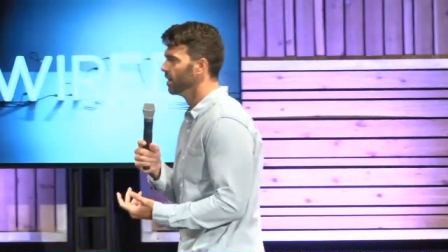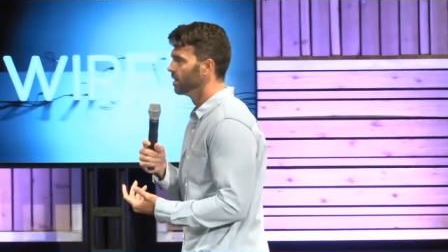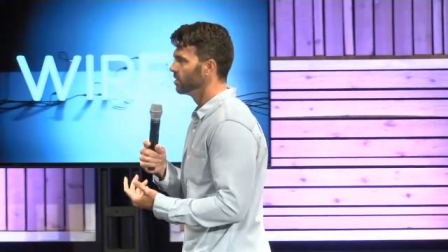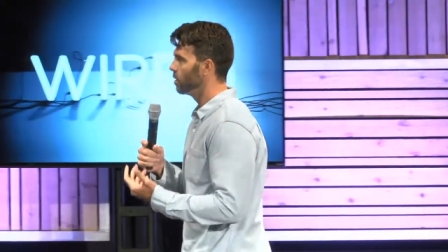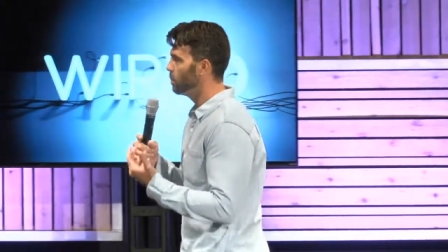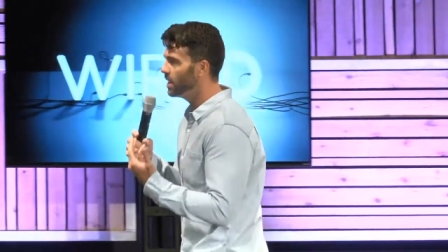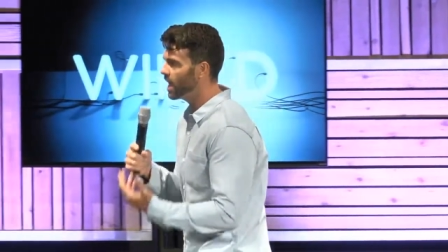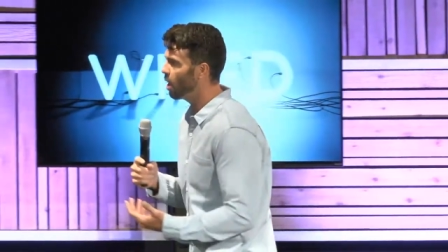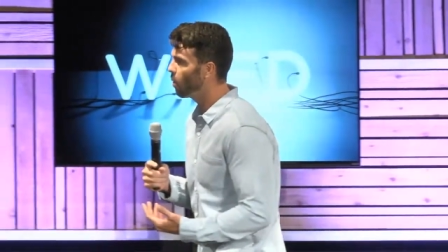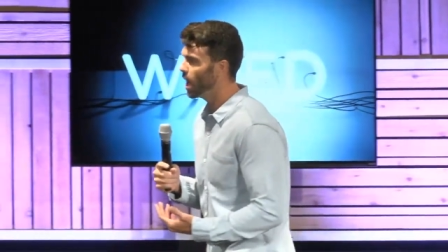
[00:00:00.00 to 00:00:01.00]
to be
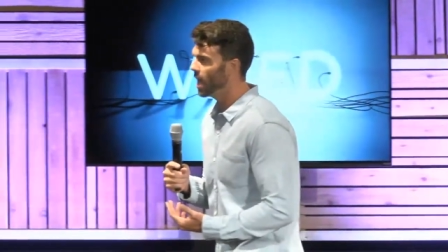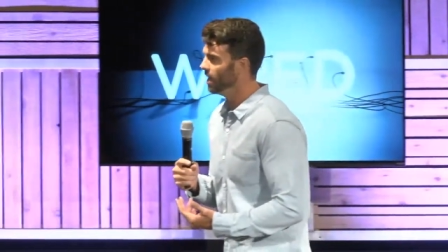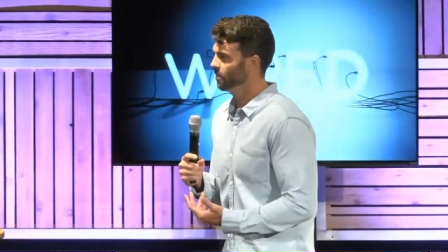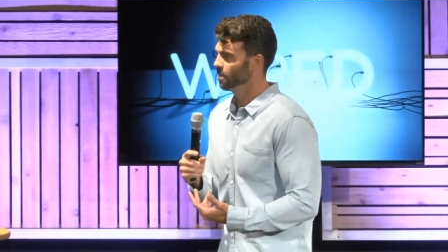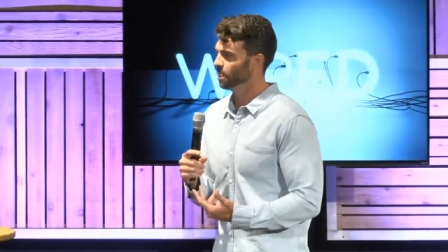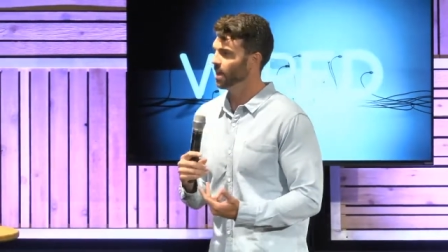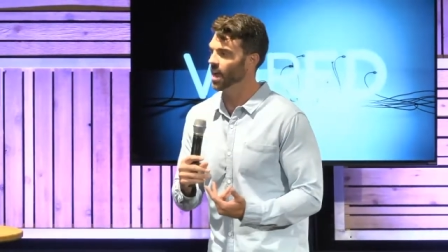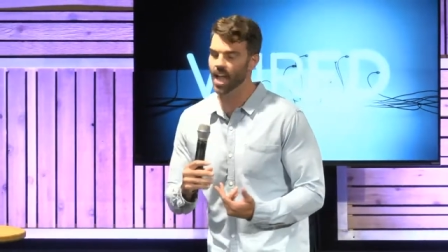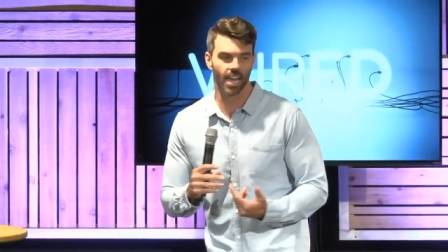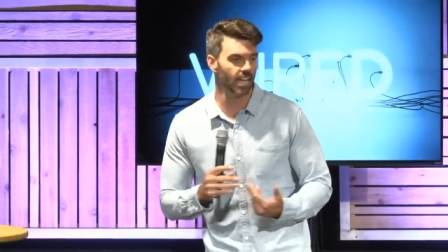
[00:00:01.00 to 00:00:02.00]
that way.
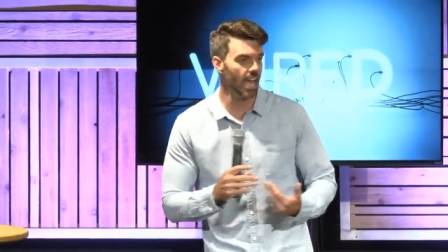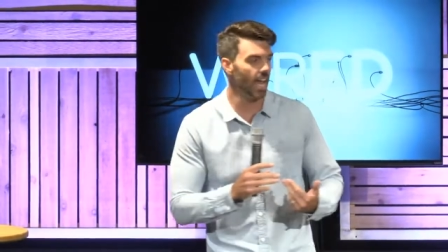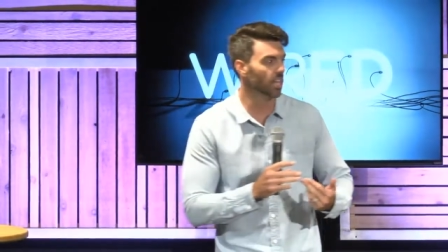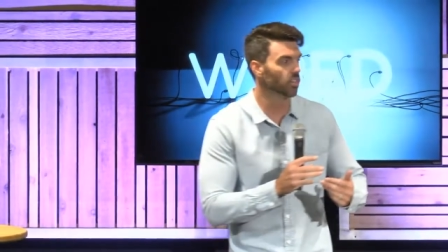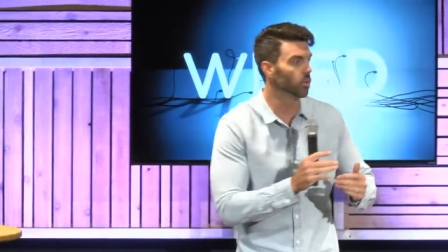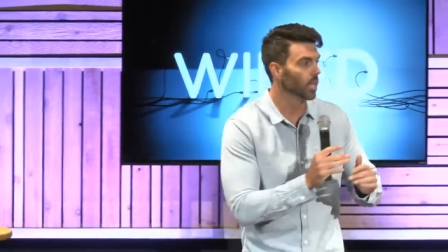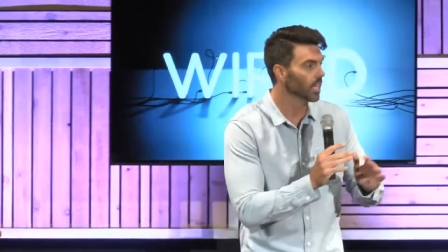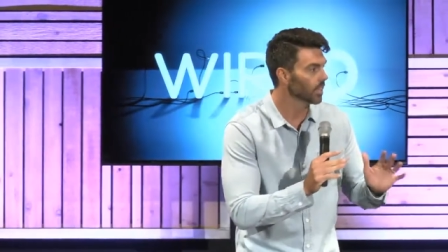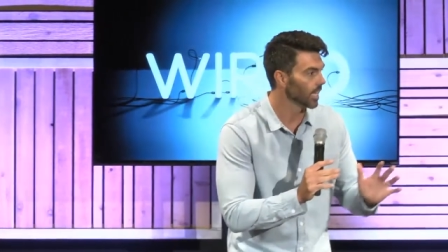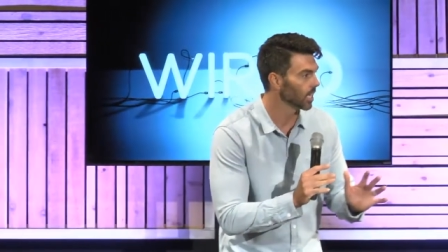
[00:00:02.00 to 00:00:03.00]
I, I didn't, I didn't do
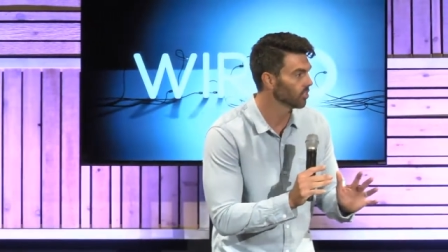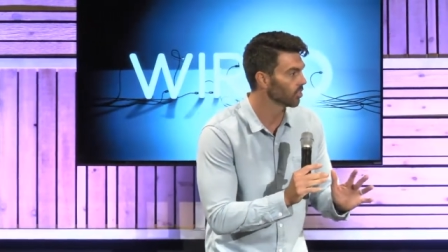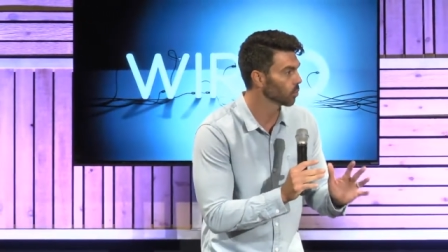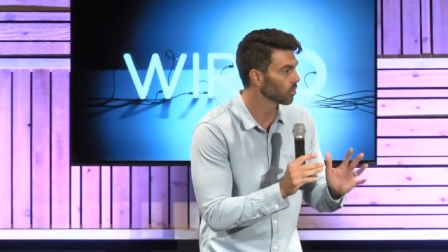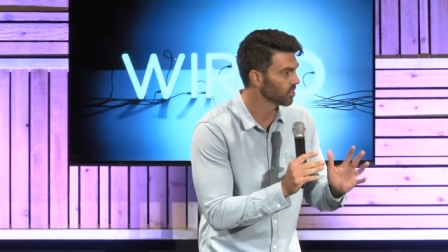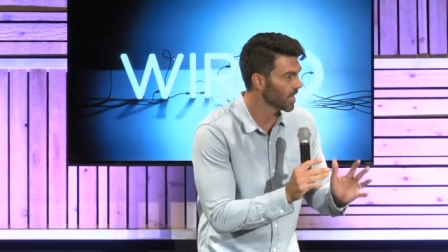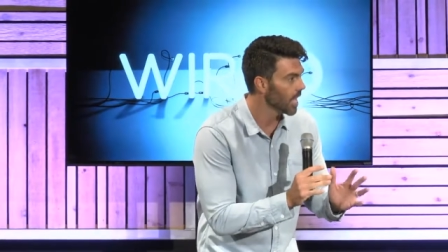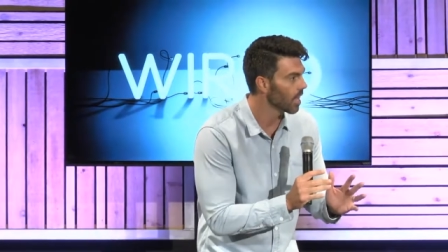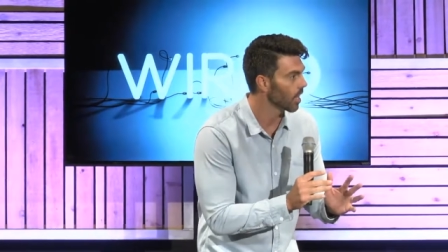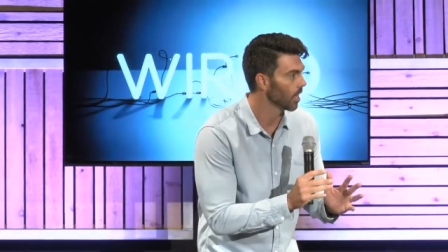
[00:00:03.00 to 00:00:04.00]
anything, it just was
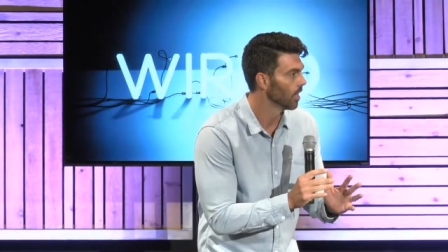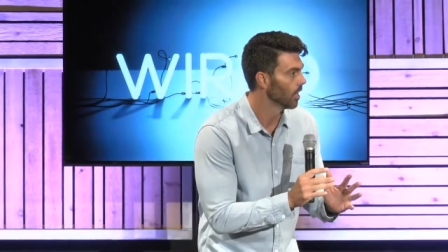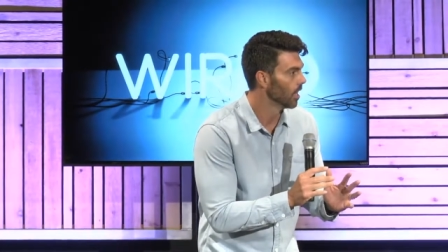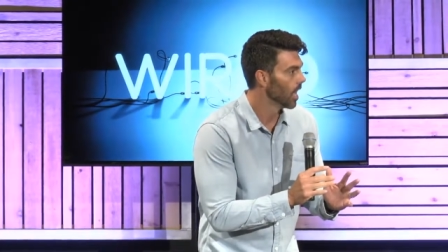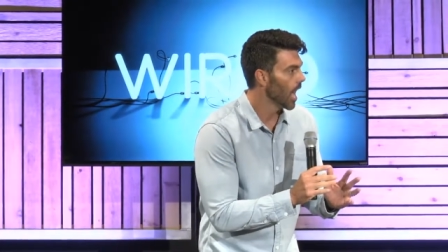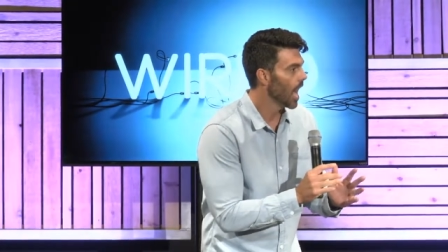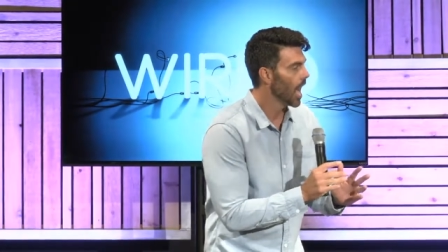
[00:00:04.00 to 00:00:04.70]
there. I,